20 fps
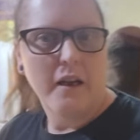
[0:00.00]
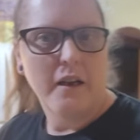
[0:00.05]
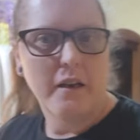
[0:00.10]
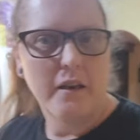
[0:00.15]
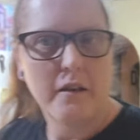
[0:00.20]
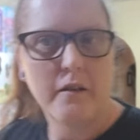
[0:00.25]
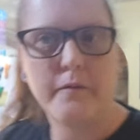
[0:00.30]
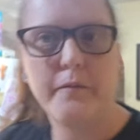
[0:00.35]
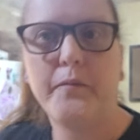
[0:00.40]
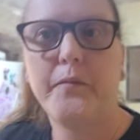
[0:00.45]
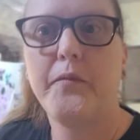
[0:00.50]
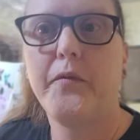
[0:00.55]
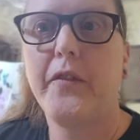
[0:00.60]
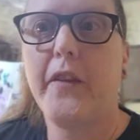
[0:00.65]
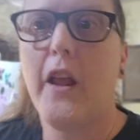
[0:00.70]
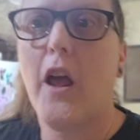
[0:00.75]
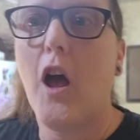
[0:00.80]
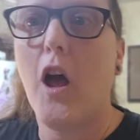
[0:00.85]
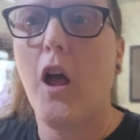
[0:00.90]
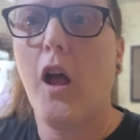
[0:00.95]
Um,
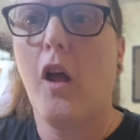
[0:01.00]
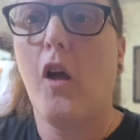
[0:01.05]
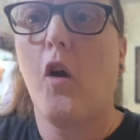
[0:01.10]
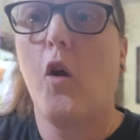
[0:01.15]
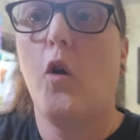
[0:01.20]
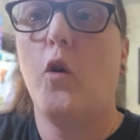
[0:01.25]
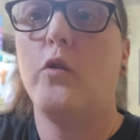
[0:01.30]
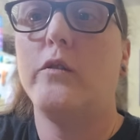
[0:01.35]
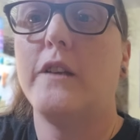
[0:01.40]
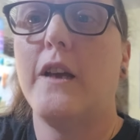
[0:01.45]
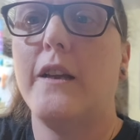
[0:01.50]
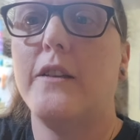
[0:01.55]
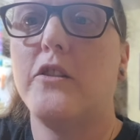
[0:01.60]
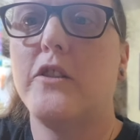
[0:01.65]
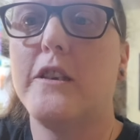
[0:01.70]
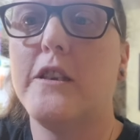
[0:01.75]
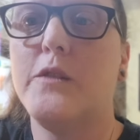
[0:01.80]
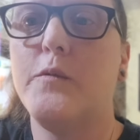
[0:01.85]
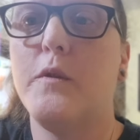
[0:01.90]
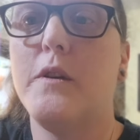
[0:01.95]
hold on
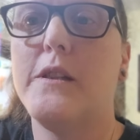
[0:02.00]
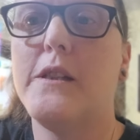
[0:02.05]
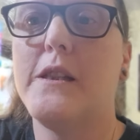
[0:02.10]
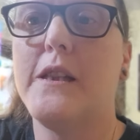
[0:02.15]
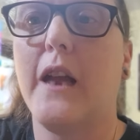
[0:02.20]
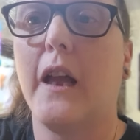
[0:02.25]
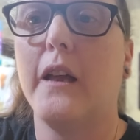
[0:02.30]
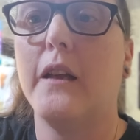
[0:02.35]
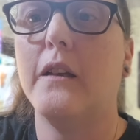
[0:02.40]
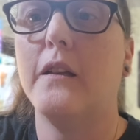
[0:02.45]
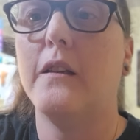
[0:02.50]
just one second.